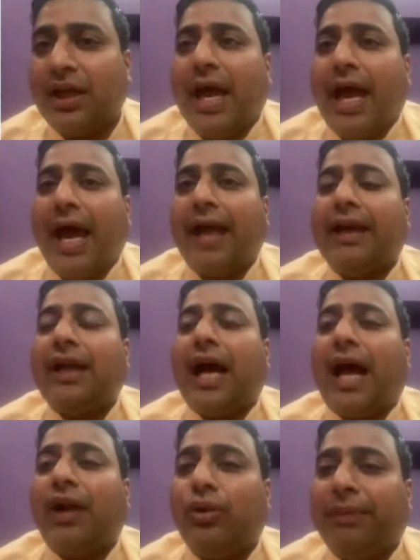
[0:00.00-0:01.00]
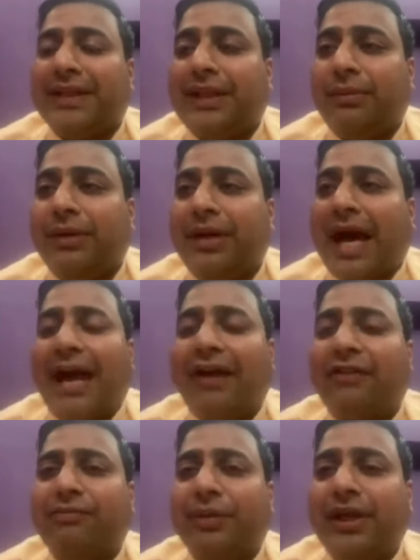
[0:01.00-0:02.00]
and allopathy ah. we, i
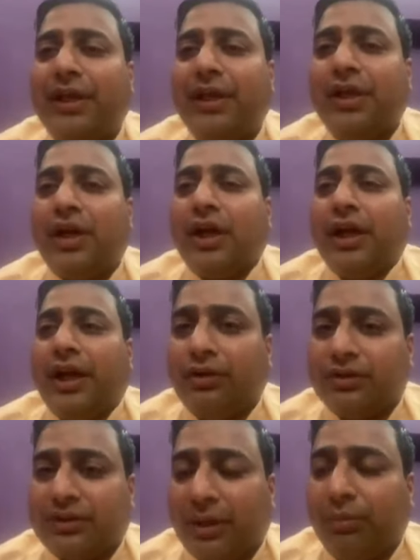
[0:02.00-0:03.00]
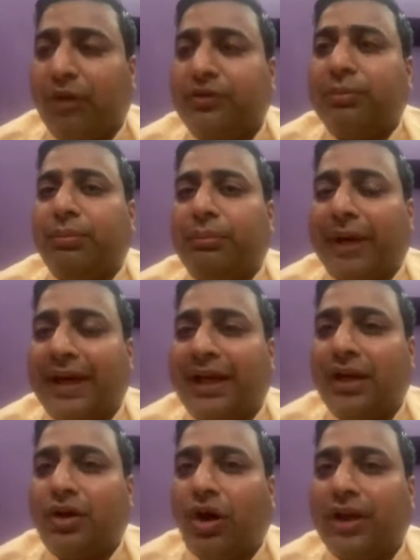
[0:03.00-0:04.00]
have been in some of the medical
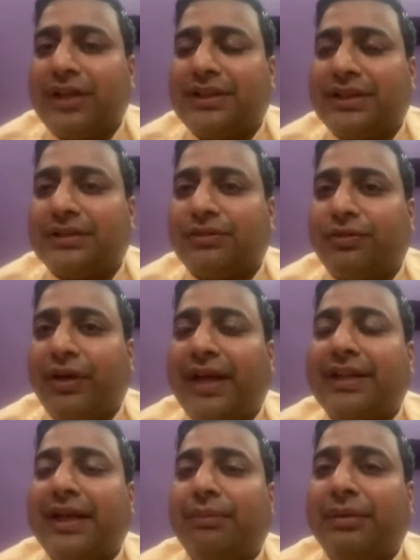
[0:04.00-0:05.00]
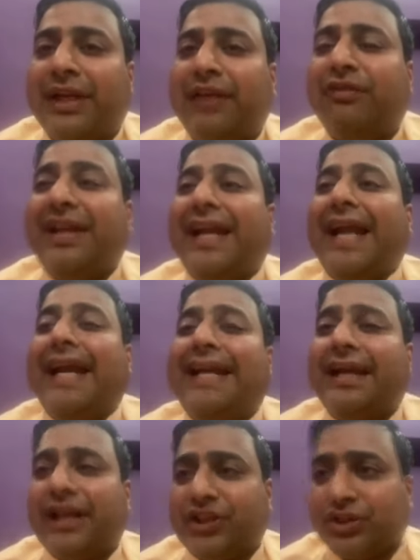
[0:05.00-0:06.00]
colleges where they believe in
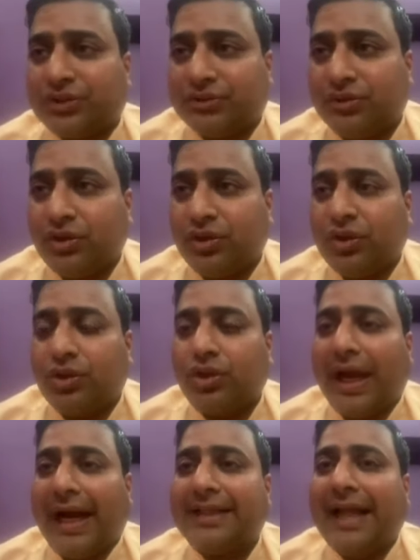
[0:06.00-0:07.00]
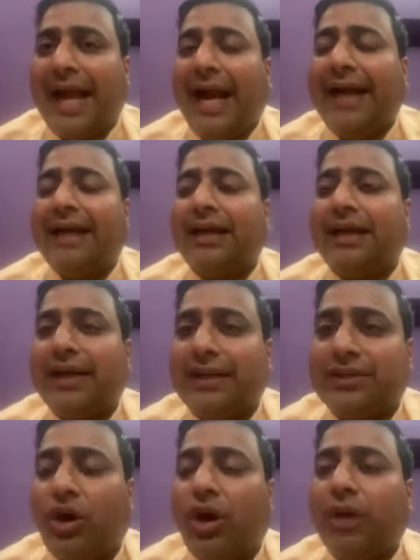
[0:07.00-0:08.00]
integration at the end it is
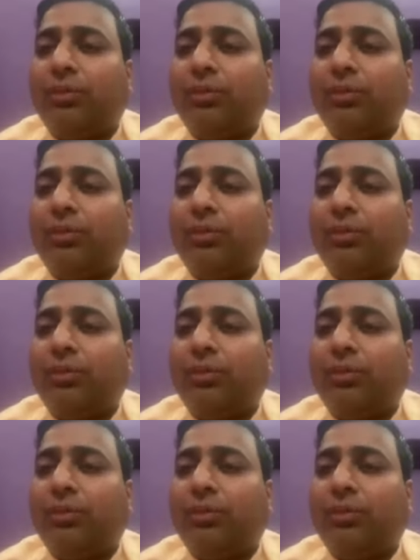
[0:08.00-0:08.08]
all about